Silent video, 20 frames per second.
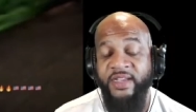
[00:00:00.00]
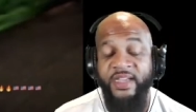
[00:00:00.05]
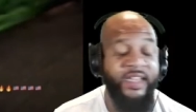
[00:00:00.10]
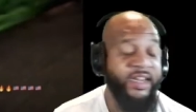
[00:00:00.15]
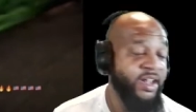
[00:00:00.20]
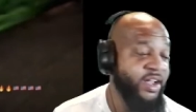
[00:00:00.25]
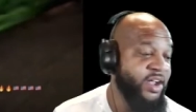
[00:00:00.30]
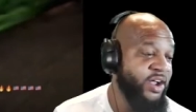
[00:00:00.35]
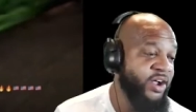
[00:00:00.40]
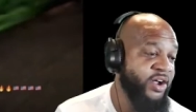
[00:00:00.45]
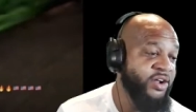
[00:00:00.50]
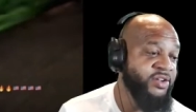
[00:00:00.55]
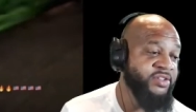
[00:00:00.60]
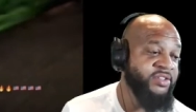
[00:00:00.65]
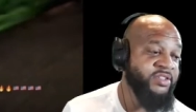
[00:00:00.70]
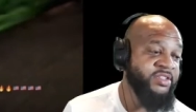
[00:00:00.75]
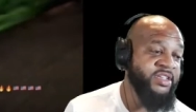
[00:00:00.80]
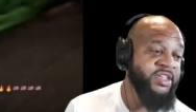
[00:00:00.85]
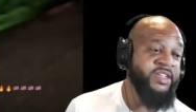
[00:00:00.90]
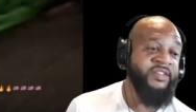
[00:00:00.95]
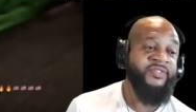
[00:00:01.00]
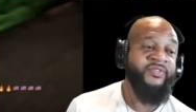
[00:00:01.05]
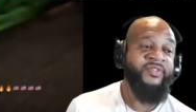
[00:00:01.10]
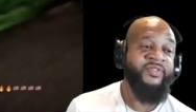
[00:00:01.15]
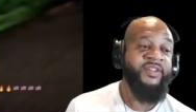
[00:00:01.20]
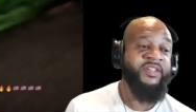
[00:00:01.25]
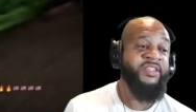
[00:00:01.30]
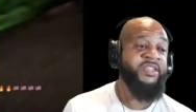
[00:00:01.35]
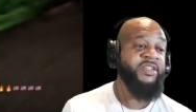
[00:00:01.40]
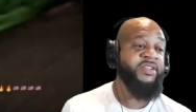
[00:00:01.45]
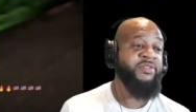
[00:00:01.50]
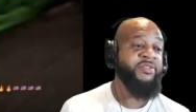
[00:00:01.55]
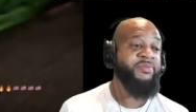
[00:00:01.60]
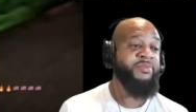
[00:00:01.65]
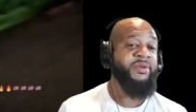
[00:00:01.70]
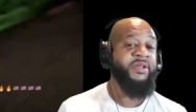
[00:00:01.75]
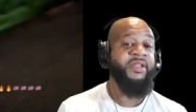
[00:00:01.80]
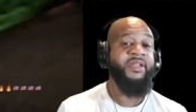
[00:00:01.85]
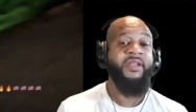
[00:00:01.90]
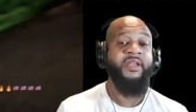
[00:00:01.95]
It all seems fishy to
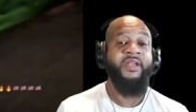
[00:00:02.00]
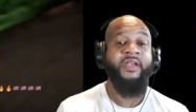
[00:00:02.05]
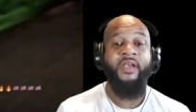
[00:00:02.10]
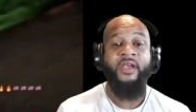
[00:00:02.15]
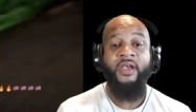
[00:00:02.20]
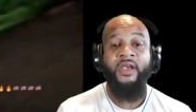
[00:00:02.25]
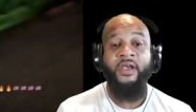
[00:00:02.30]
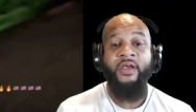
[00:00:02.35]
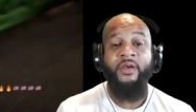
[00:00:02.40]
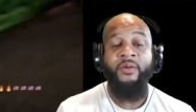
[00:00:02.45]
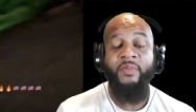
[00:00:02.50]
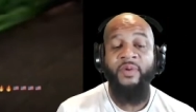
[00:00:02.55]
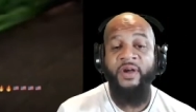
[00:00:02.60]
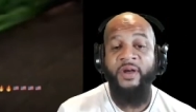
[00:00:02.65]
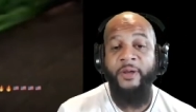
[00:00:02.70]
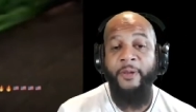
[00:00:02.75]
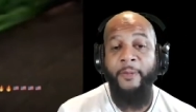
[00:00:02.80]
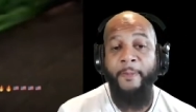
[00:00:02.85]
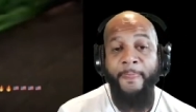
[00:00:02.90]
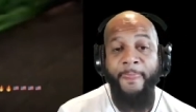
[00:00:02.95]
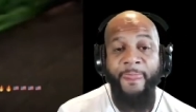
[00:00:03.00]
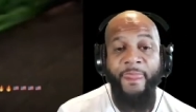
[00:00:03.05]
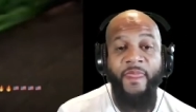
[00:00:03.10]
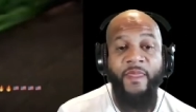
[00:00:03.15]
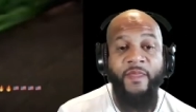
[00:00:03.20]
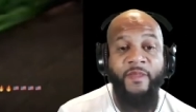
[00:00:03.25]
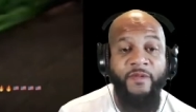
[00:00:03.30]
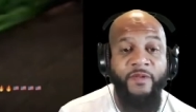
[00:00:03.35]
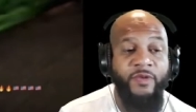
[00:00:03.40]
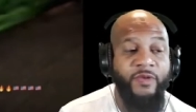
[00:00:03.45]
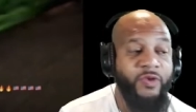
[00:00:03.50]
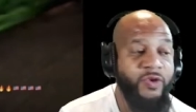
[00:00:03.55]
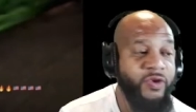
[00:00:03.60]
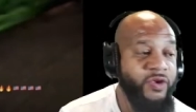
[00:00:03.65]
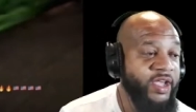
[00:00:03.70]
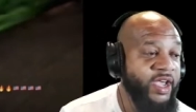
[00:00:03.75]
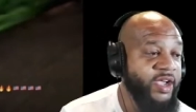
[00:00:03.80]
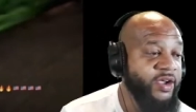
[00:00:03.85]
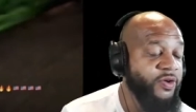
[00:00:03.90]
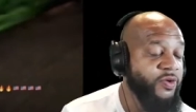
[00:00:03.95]
me. But you
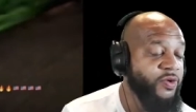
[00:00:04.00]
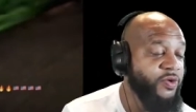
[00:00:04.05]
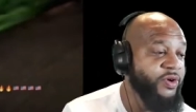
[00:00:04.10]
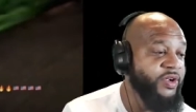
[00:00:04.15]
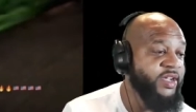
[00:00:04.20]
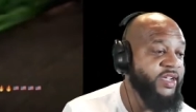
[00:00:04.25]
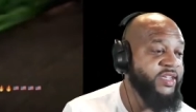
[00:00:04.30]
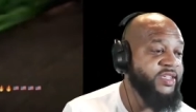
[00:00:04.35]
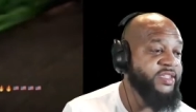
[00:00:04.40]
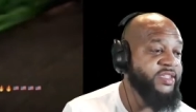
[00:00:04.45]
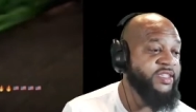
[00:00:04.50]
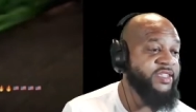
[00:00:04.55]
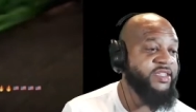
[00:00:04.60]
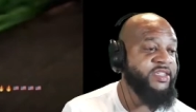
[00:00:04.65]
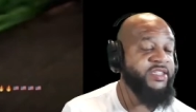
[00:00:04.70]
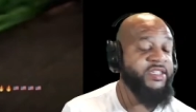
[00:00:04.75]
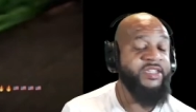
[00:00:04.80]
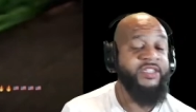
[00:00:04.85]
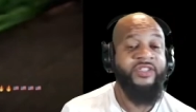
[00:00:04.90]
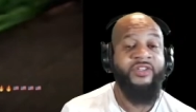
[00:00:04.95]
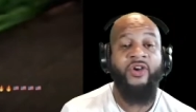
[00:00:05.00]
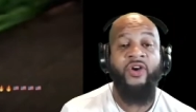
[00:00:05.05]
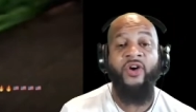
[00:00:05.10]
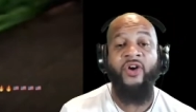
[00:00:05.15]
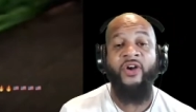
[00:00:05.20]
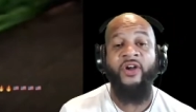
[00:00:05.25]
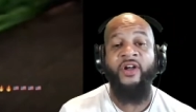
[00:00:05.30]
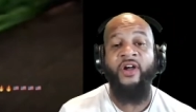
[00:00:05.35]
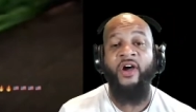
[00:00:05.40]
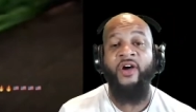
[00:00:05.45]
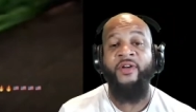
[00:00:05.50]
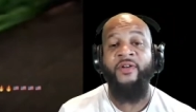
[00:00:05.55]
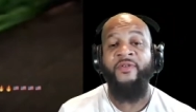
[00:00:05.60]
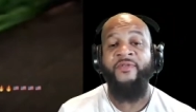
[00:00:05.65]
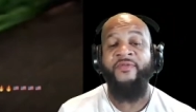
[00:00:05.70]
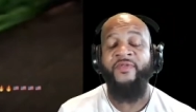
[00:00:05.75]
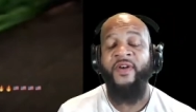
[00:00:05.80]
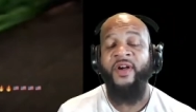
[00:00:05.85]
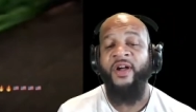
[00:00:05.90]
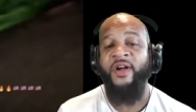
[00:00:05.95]
got Corey SSG's car caught
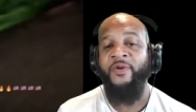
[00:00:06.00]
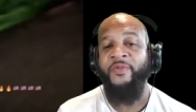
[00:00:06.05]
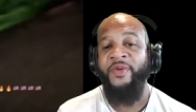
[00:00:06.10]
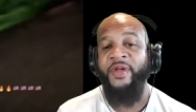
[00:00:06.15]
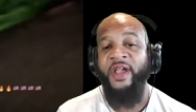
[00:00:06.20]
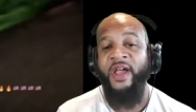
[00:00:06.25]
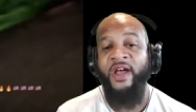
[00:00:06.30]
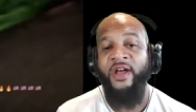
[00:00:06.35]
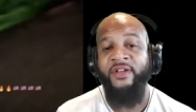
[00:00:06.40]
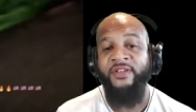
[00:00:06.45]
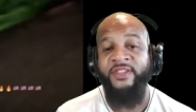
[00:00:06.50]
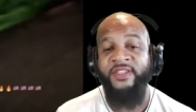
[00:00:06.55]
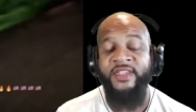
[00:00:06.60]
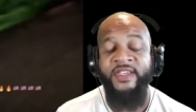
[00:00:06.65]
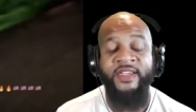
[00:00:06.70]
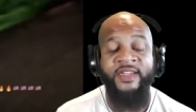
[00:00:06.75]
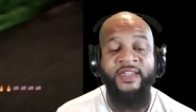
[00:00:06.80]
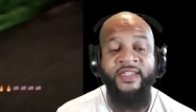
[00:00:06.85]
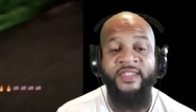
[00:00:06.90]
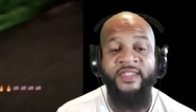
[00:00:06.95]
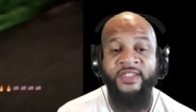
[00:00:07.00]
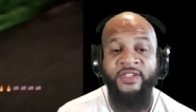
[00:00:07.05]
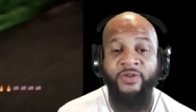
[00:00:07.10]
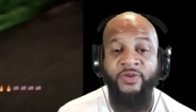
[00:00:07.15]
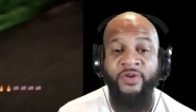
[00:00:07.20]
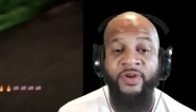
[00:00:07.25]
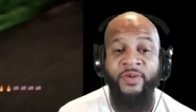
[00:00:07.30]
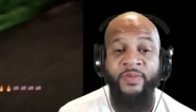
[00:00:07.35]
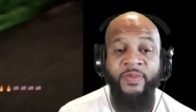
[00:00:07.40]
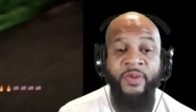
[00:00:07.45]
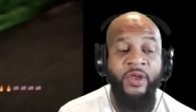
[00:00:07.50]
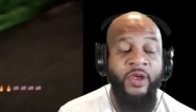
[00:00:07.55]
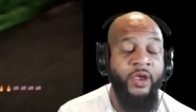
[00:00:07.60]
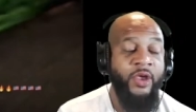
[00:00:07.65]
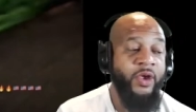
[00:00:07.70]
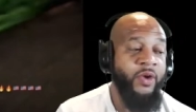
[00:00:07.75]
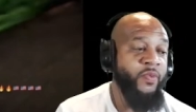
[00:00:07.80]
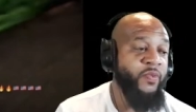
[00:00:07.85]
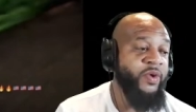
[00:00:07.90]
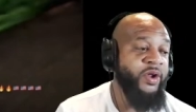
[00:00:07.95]
on fire. We all seen the script.
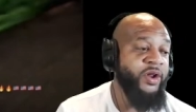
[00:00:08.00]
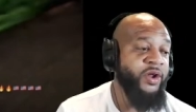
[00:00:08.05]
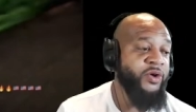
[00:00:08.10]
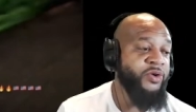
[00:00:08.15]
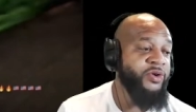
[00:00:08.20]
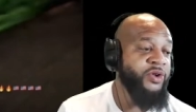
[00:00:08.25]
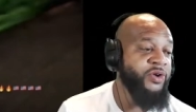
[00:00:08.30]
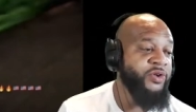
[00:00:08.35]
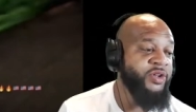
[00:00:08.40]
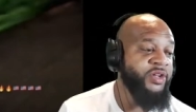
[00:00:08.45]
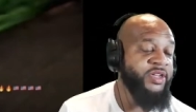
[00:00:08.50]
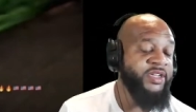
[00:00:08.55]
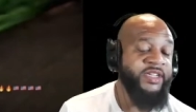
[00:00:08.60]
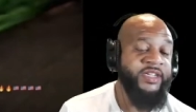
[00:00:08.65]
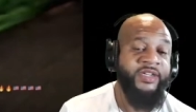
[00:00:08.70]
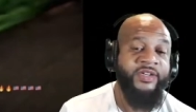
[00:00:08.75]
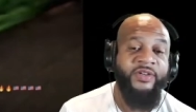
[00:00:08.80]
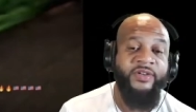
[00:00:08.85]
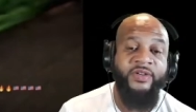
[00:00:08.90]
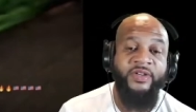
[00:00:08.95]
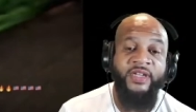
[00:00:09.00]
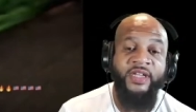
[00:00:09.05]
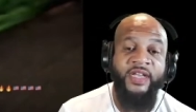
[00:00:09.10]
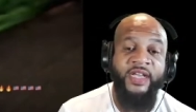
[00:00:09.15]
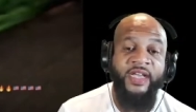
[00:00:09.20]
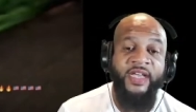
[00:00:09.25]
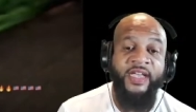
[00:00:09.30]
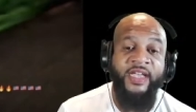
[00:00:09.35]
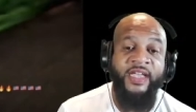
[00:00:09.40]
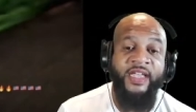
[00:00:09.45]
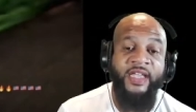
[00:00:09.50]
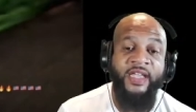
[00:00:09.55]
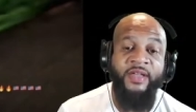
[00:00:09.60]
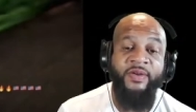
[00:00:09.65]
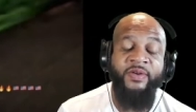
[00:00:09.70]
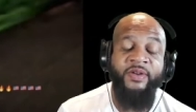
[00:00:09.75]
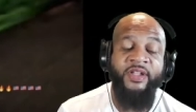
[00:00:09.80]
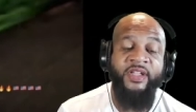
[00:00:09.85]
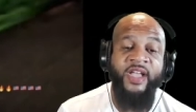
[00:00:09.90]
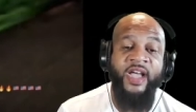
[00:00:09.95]
We don't know the deal.
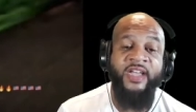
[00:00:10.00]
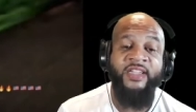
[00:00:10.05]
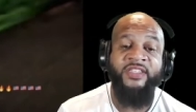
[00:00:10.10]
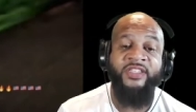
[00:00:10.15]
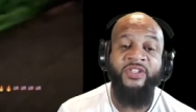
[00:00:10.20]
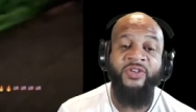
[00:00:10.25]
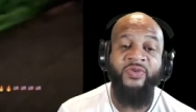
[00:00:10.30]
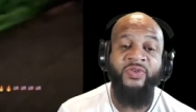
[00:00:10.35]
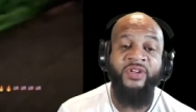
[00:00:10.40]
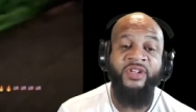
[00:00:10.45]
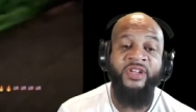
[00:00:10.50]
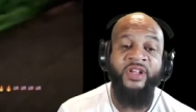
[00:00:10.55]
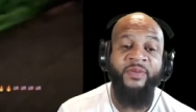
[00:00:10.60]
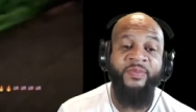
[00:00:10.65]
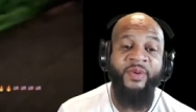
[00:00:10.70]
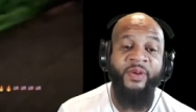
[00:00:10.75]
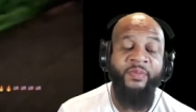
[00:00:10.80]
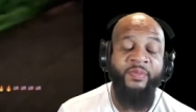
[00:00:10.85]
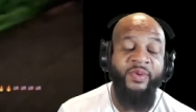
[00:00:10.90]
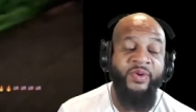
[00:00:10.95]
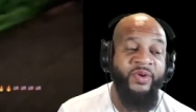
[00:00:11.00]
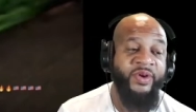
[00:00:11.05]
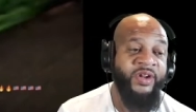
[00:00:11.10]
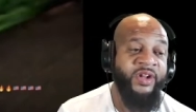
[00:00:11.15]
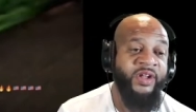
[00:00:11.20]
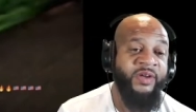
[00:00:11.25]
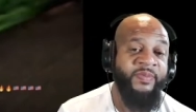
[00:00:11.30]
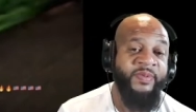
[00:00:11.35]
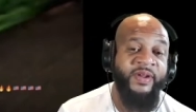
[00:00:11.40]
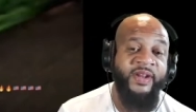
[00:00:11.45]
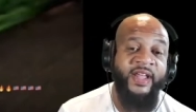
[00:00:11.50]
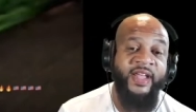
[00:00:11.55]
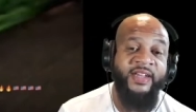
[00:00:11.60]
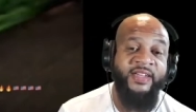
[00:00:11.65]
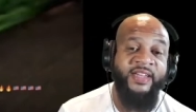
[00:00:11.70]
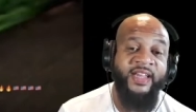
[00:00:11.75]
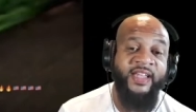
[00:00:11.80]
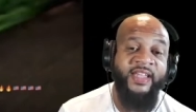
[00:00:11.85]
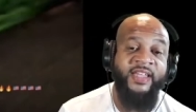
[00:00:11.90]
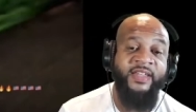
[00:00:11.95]
He got suited up and booted up and act
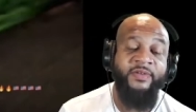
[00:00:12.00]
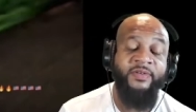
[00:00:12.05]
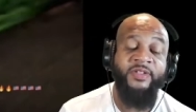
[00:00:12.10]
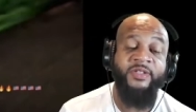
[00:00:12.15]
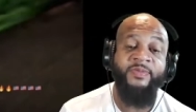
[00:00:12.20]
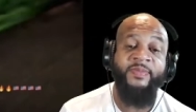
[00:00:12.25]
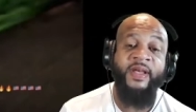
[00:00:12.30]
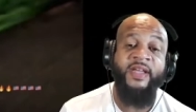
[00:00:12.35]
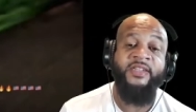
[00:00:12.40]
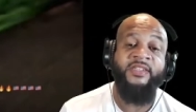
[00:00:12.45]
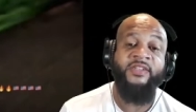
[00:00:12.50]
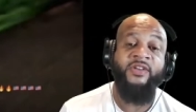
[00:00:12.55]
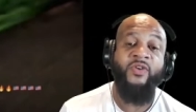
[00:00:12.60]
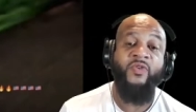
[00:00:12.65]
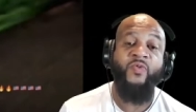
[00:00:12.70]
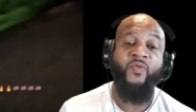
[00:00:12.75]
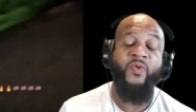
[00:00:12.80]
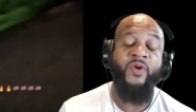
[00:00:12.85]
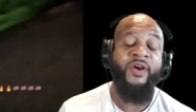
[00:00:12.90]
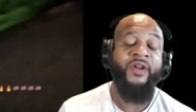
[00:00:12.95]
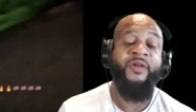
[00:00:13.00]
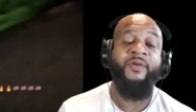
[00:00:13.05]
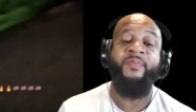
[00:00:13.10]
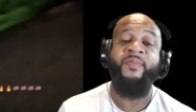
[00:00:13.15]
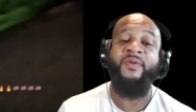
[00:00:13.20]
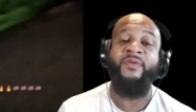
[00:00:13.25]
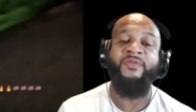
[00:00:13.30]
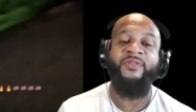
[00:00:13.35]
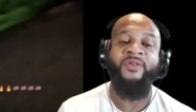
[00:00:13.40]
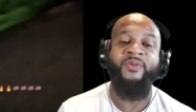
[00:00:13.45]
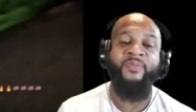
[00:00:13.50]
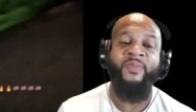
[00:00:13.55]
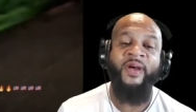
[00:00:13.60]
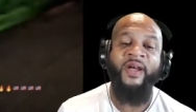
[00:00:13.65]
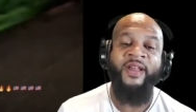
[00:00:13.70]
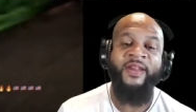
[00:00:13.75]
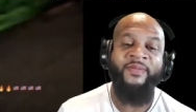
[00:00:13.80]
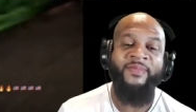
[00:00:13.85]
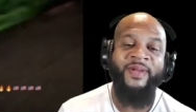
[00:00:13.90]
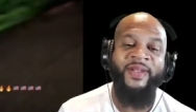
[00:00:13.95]
like he was about to go run up on
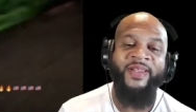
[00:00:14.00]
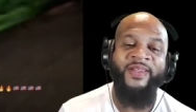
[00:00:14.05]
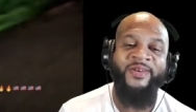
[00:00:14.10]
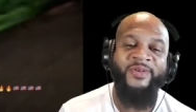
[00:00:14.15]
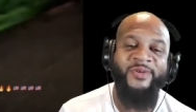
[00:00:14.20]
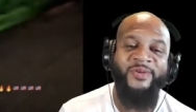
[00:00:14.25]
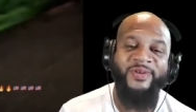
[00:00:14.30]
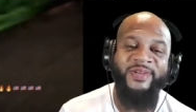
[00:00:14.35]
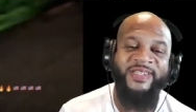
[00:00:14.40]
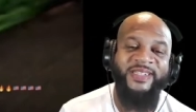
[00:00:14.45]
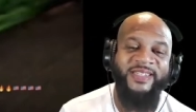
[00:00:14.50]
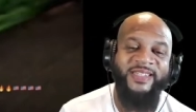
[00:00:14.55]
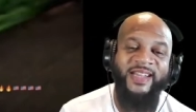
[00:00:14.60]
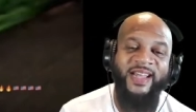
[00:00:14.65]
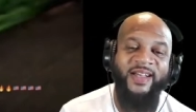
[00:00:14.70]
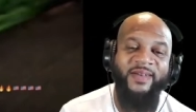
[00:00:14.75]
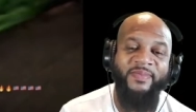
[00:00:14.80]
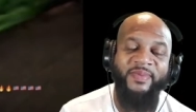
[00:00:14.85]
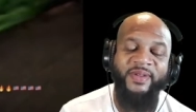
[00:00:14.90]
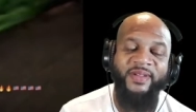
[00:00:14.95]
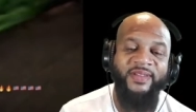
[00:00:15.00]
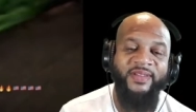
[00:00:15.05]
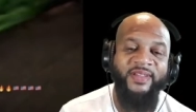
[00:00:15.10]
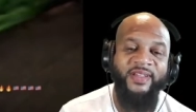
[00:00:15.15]
somebody, man. Corey, stop it.